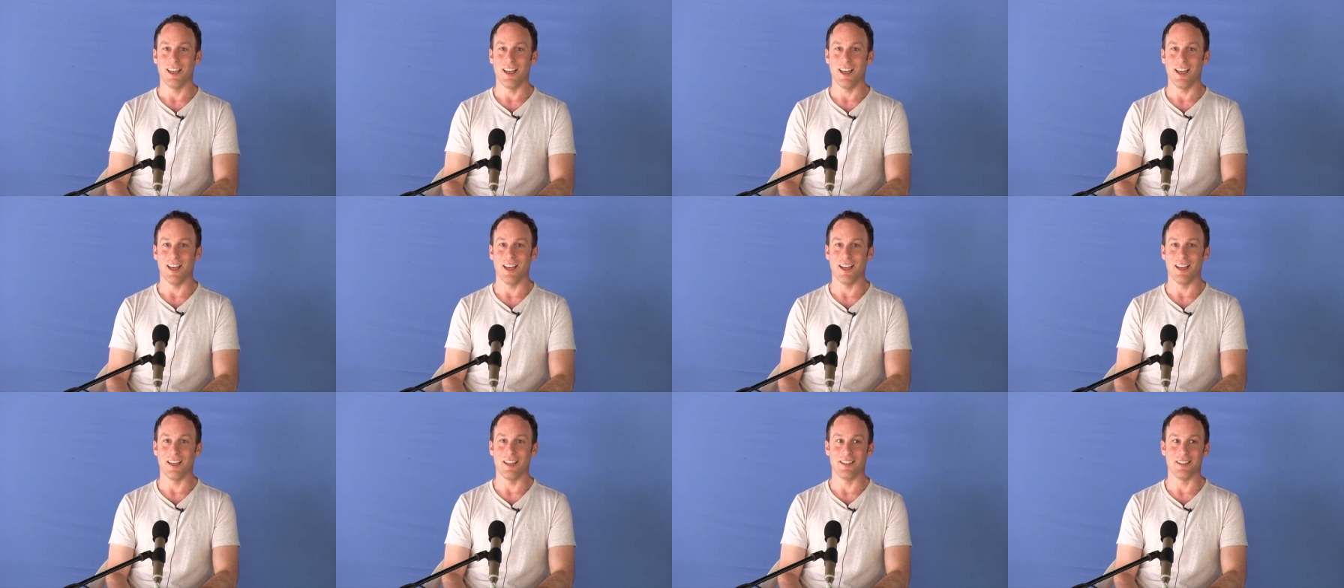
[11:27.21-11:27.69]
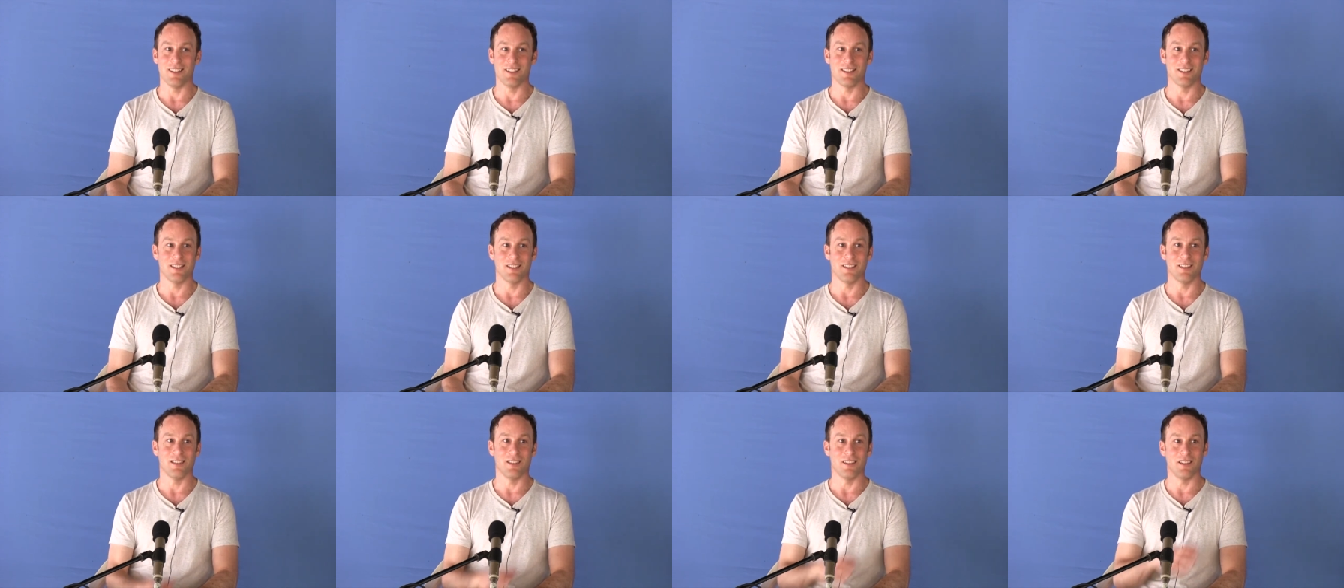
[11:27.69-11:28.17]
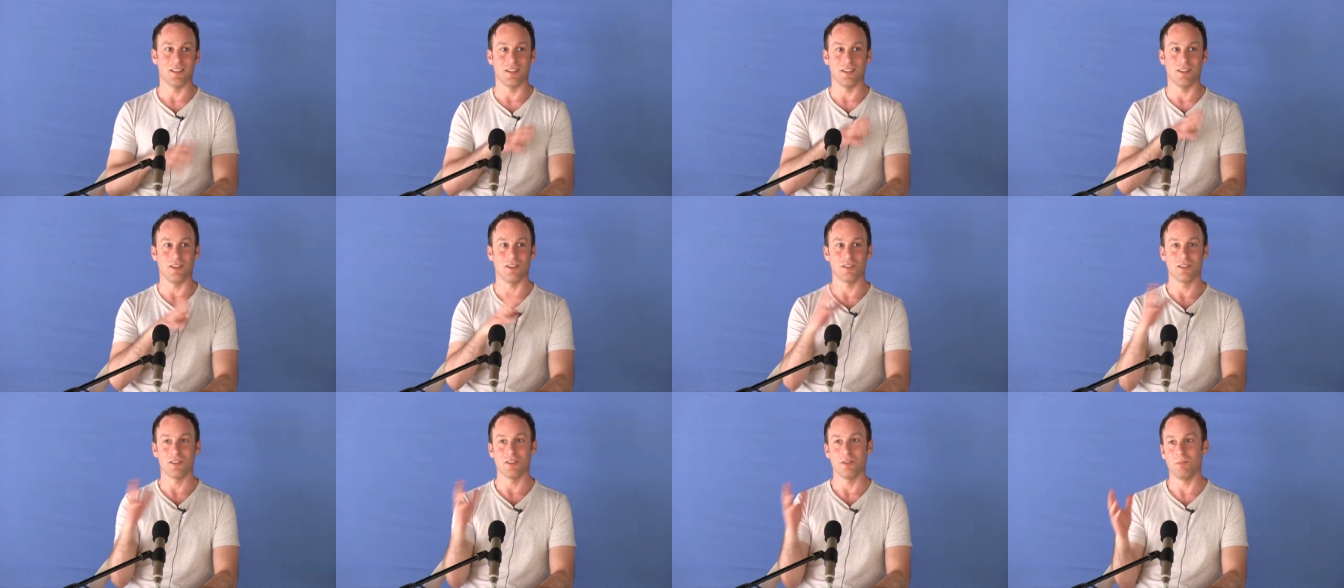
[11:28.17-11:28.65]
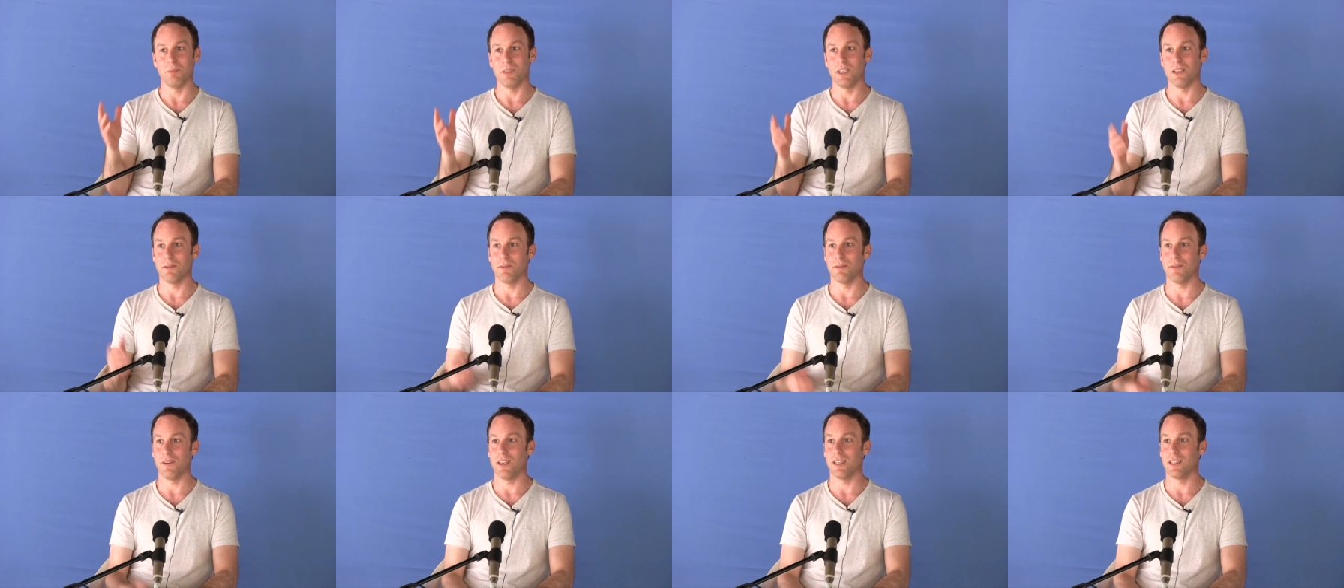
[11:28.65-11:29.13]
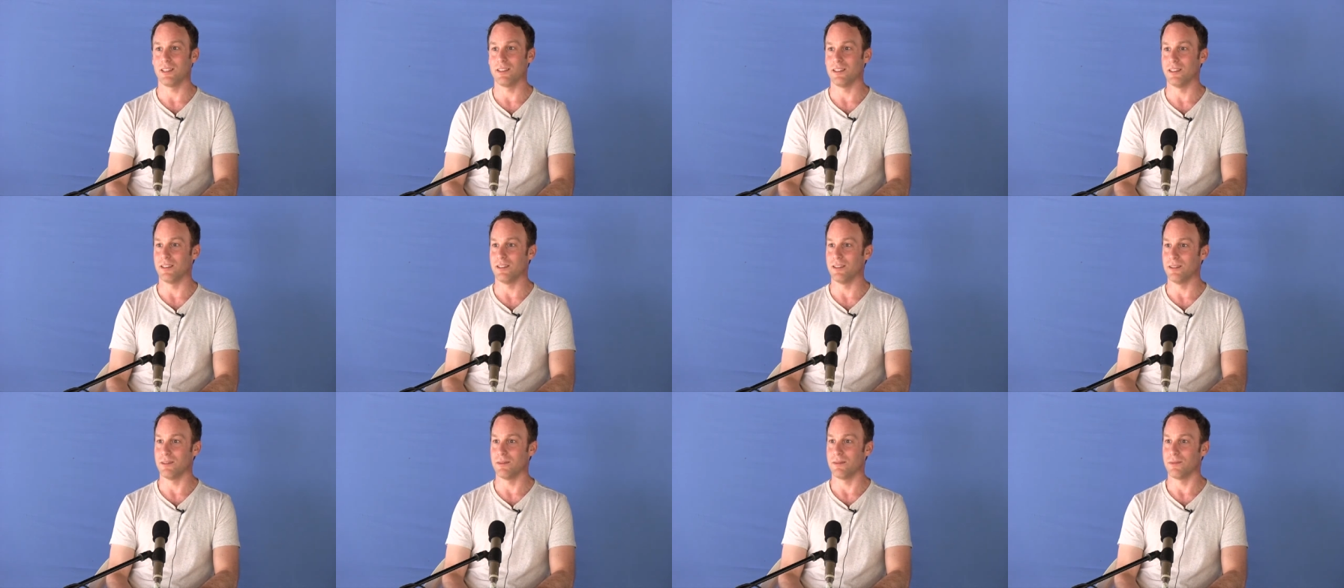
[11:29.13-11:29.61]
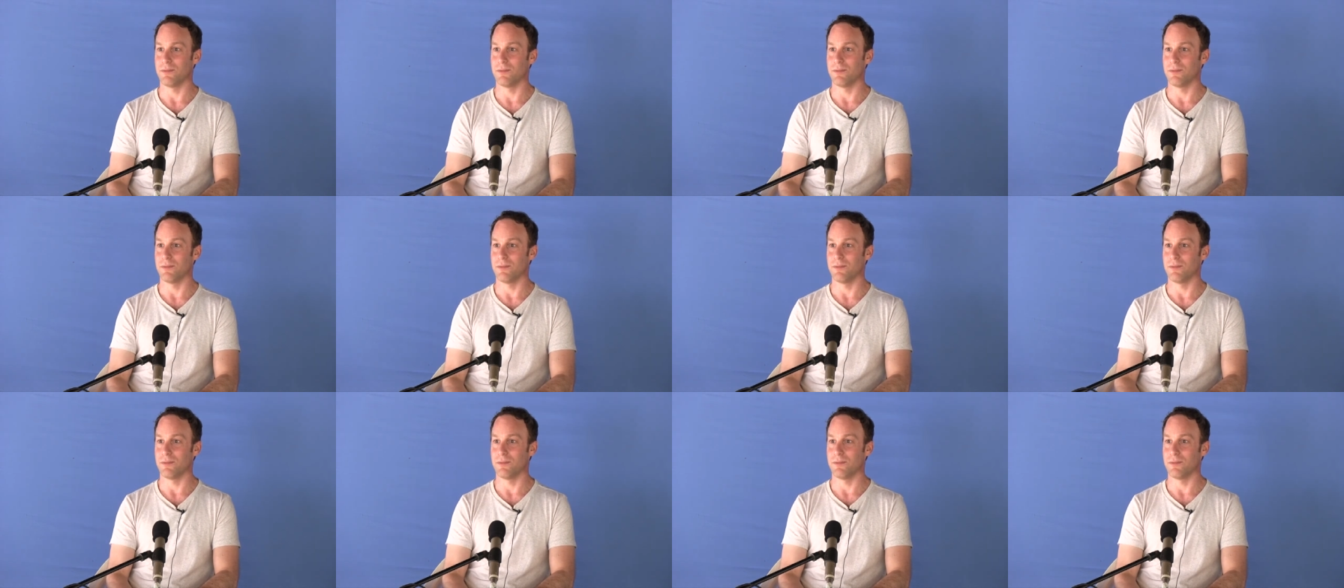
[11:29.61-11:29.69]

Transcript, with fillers: and not to be affected